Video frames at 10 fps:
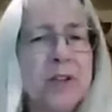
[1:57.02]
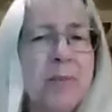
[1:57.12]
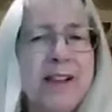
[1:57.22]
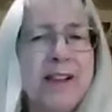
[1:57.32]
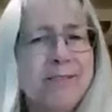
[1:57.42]
all
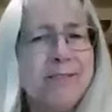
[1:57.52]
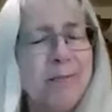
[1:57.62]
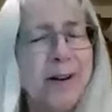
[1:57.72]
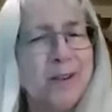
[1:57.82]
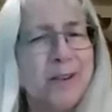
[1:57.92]
my life.
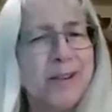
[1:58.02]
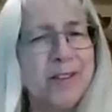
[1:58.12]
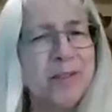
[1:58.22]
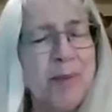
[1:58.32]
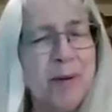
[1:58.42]
My
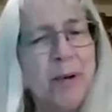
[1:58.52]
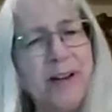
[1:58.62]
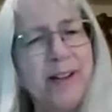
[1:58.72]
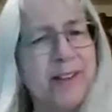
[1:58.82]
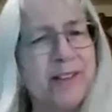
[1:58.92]
earliest
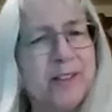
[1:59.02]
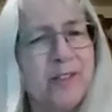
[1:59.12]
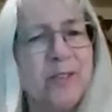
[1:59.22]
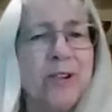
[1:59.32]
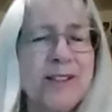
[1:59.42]
memory is
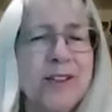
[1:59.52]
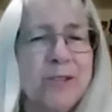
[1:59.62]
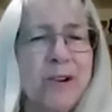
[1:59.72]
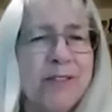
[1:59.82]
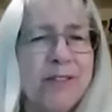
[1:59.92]
trying to
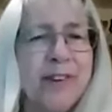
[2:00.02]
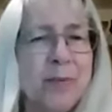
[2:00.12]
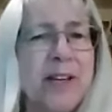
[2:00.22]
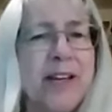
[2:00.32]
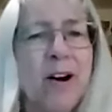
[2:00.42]
draw the
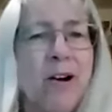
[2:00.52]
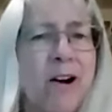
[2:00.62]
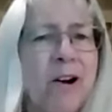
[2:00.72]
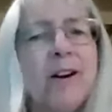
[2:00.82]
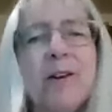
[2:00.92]
family
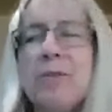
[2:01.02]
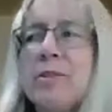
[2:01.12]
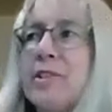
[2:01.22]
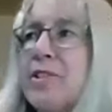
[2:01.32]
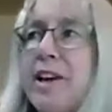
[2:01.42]
car. It
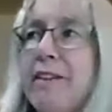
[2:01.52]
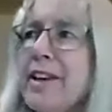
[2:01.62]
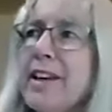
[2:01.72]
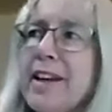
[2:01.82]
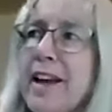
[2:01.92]
was a
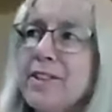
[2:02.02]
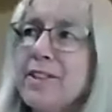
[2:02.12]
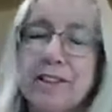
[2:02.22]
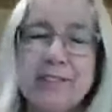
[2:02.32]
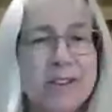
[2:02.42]
Chevy. It had Chevy